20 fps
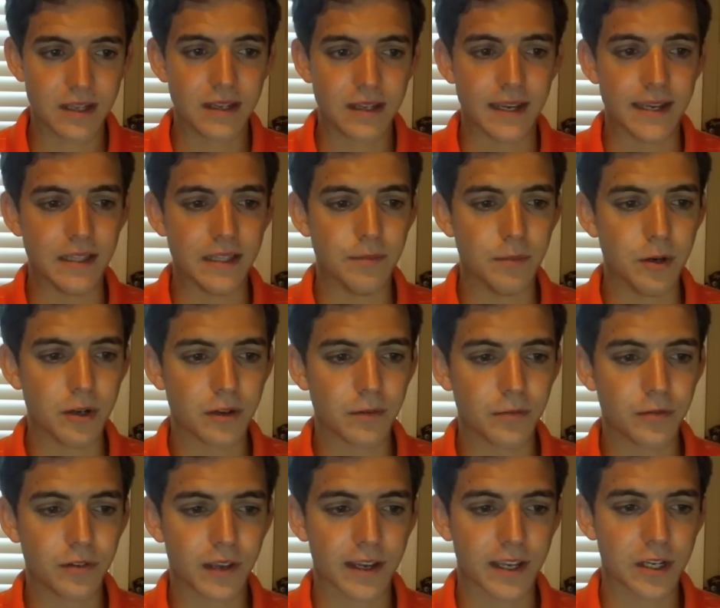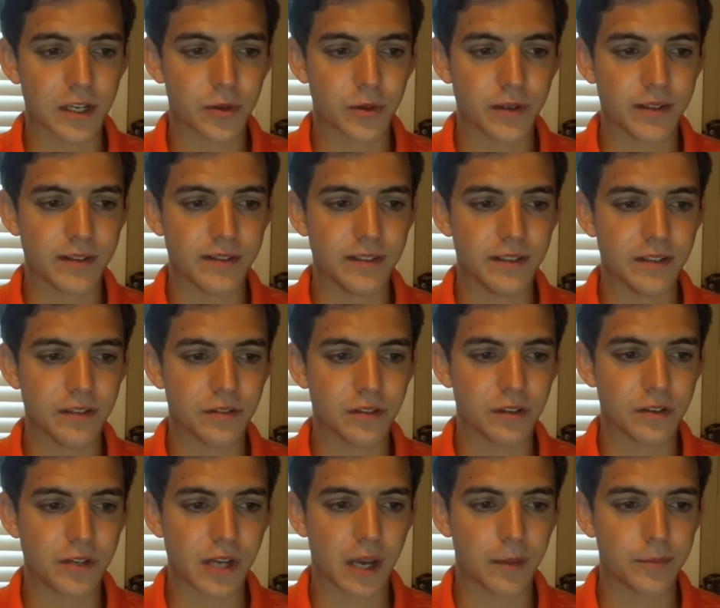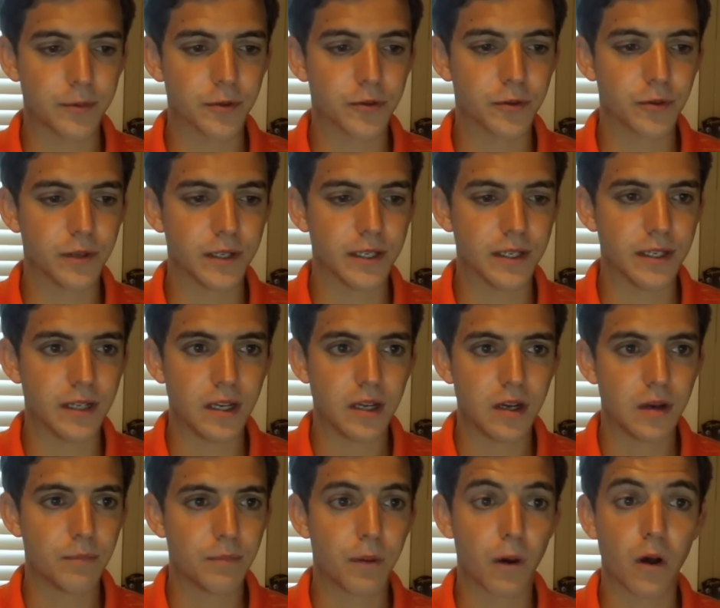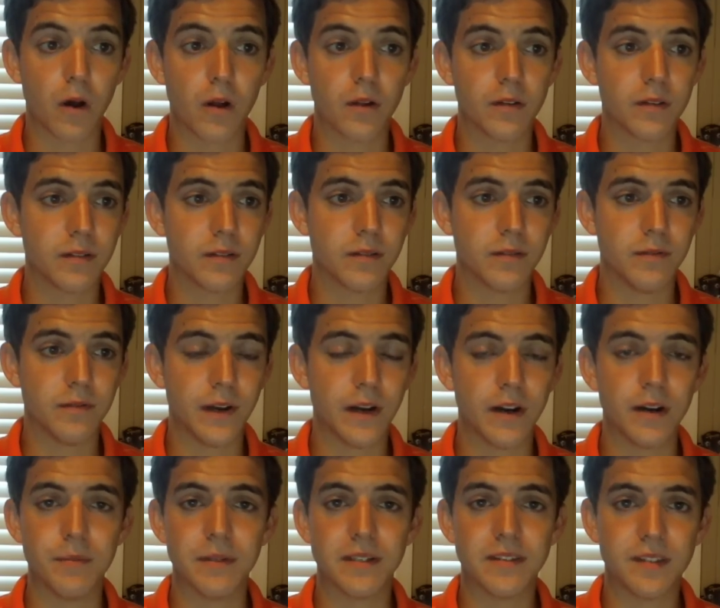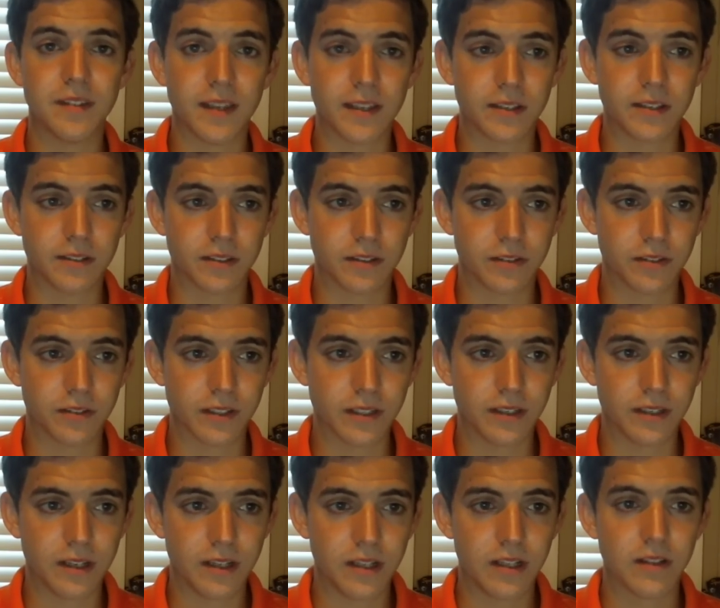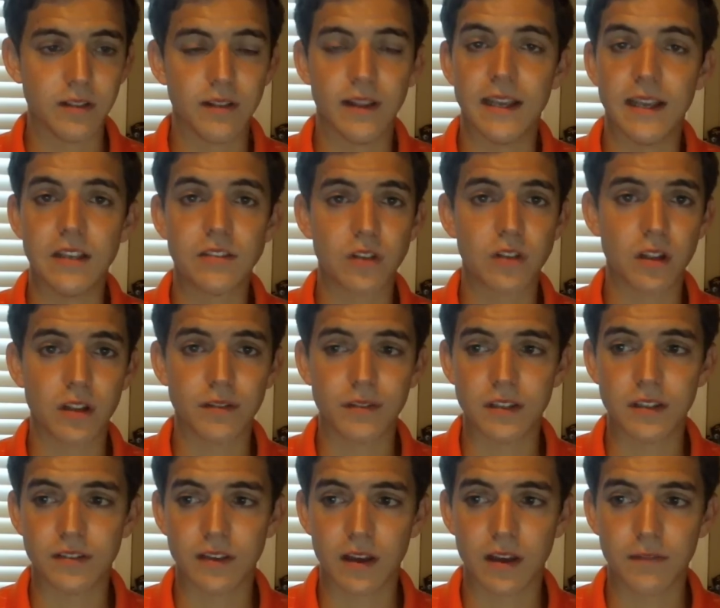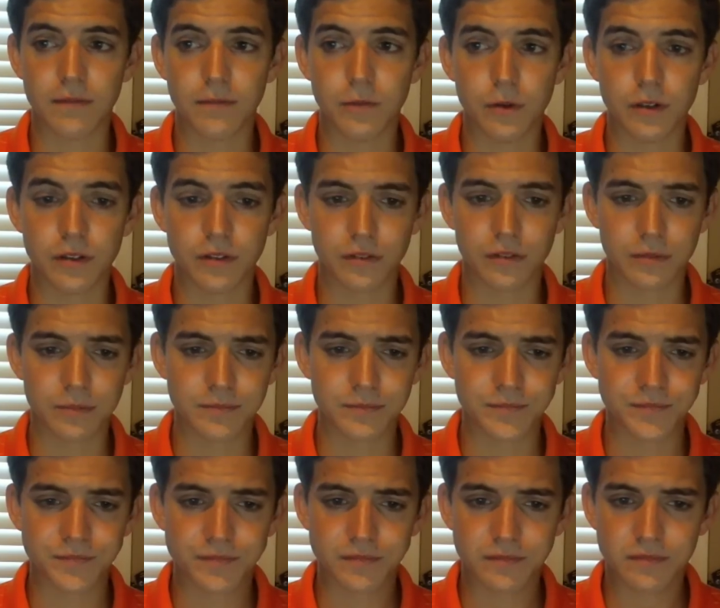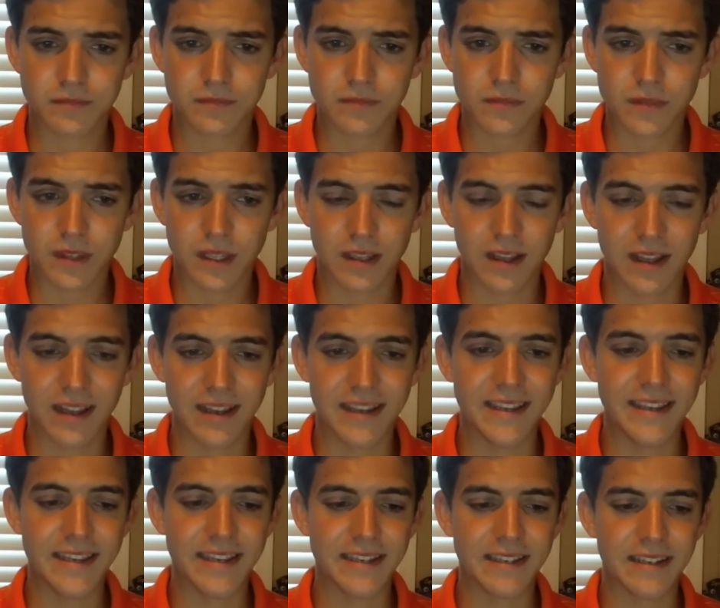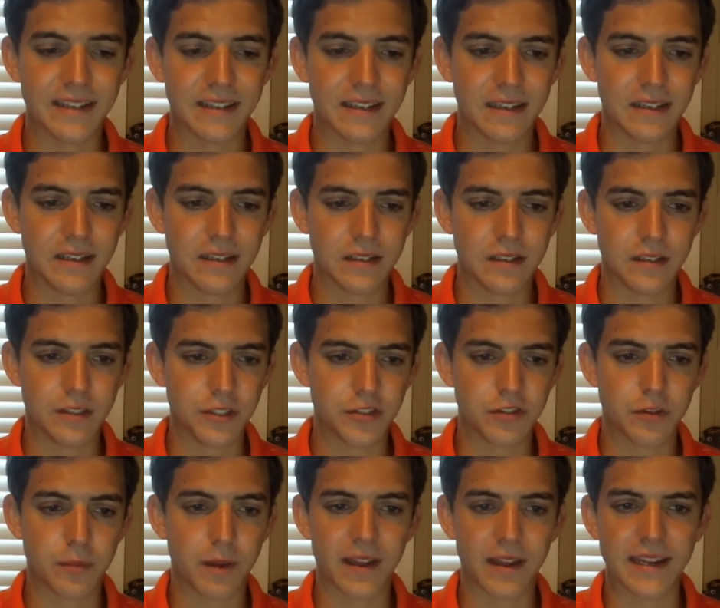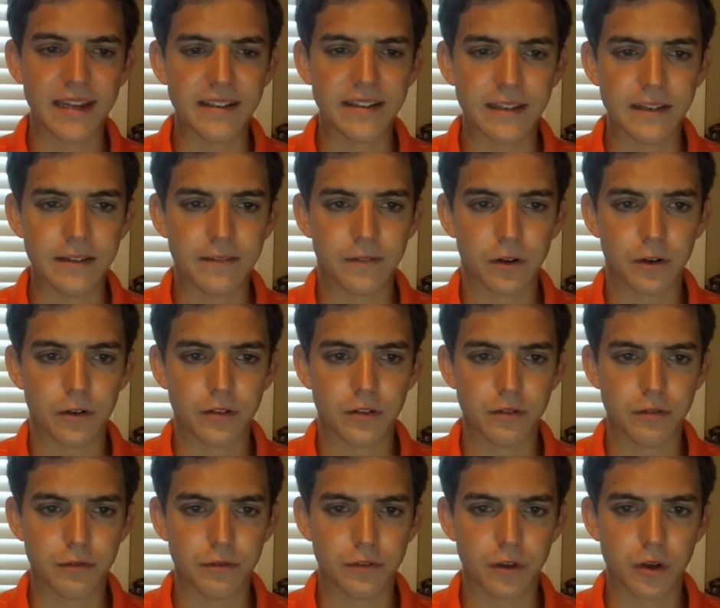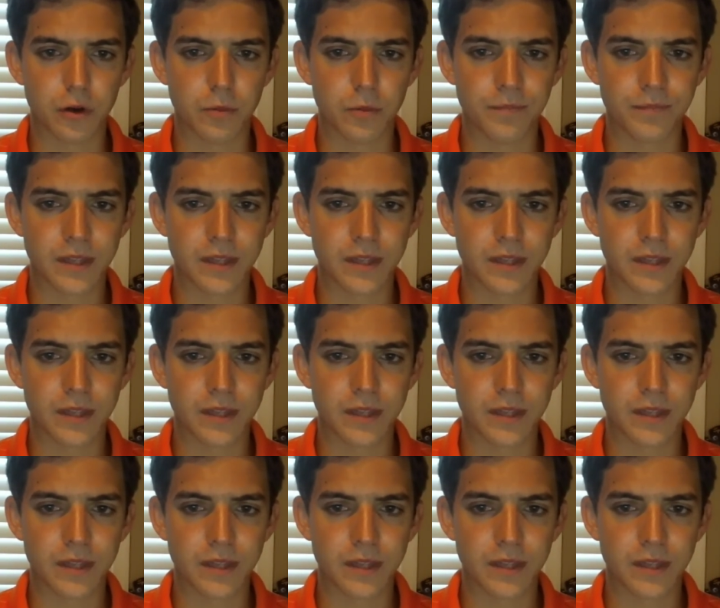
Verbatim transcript: In the book of 2 Corinthians chapter 3, Paul very meticulously lays all of this out for us in just about 18 verses or so.